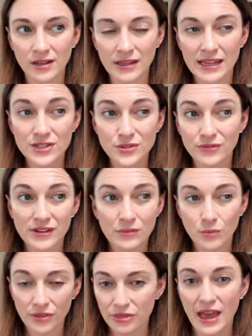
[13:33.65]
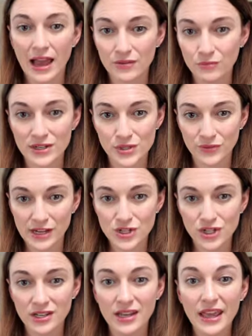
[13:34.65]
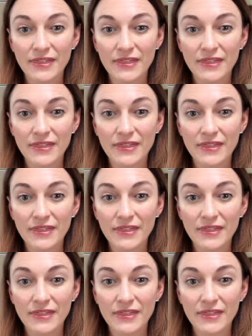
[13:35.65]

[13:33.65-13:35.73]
intervene with that reservation.